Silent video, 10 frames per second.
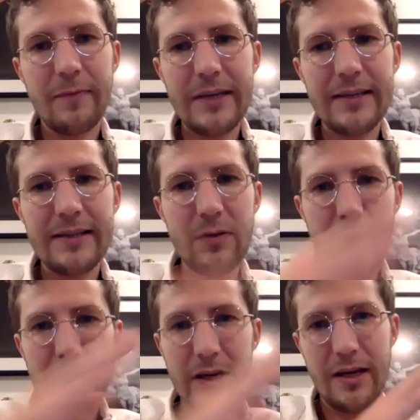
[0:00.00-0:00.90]
is that
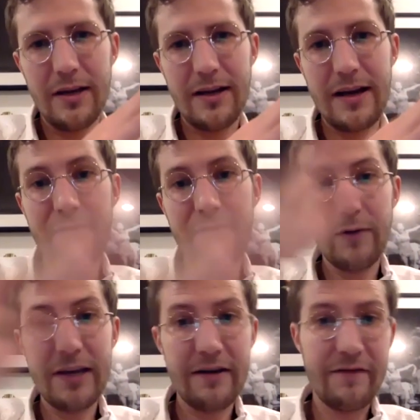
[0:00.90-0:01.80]
we
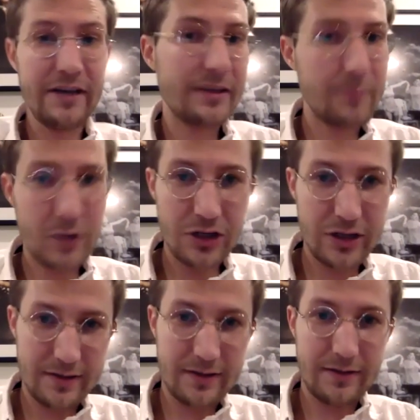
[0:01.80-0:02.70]
can invest in
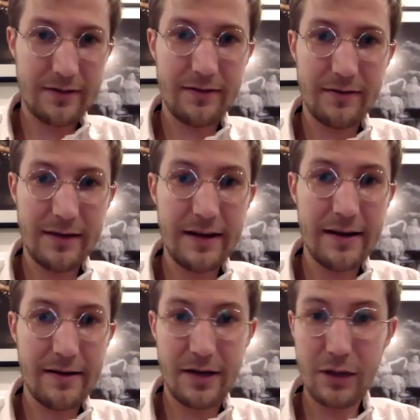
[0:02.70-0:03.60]
projects
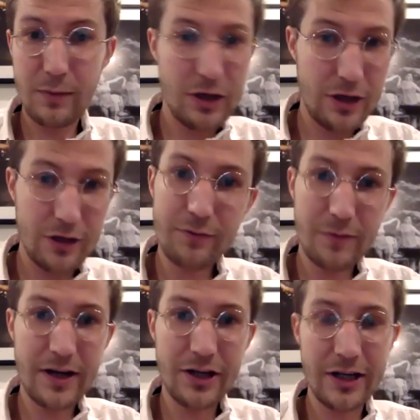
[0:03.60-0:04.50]
like the community-owned
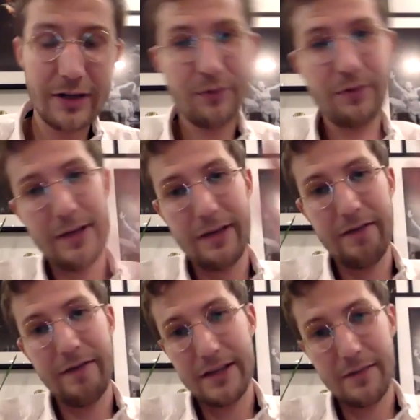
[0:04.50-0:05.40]
project, or we can
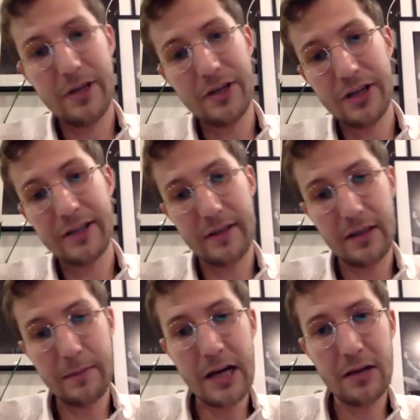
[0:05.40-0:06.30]
invest in projects like
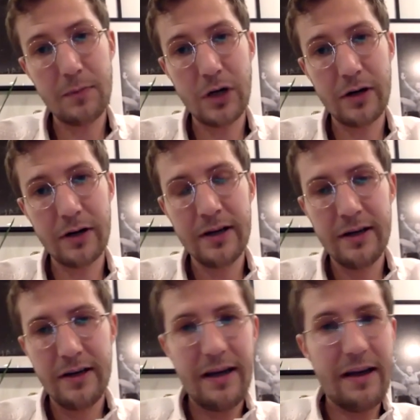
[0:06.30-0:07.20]
the Pathmark
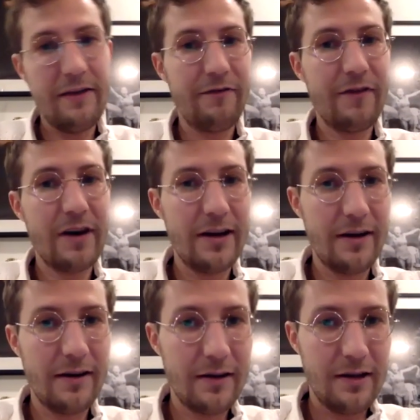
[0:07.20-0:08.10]
and
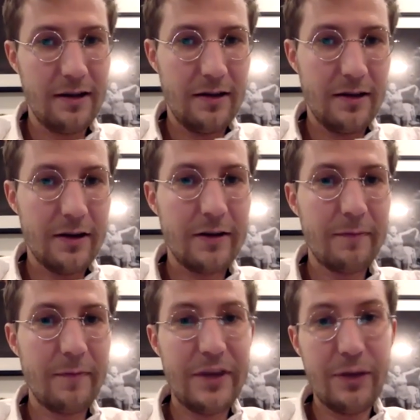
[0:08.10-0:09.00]
find
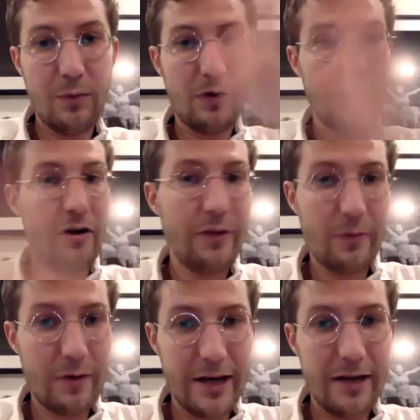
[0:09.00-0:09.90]
that we're, on the
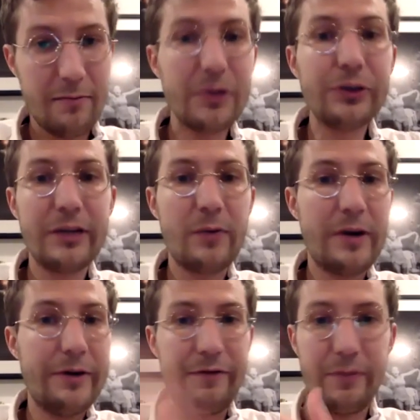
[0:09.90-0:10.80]
one hand, building
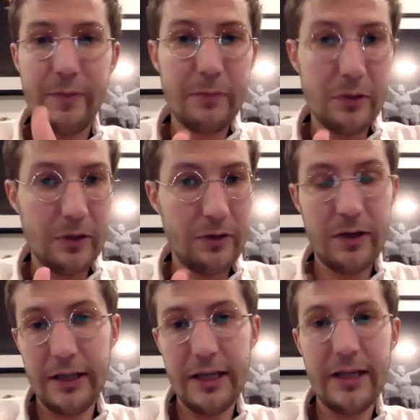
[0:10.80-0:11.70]
wealth for people
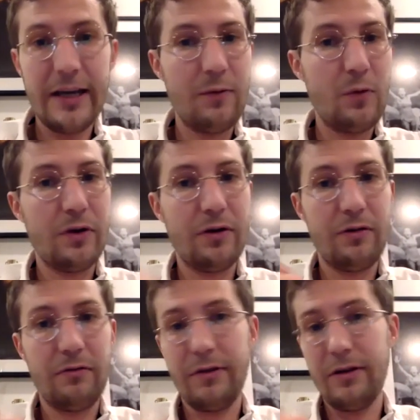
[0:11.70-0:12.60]
locally, and
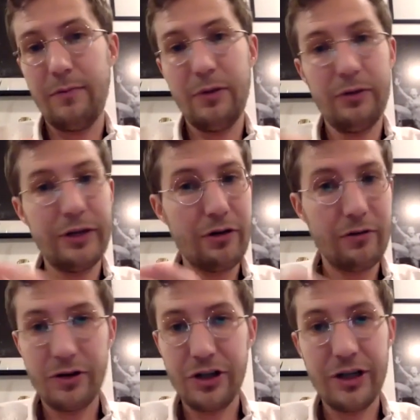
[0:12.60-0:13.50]
we're building
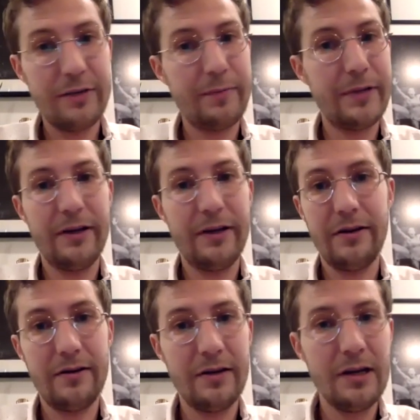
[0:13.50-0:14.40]
ownership and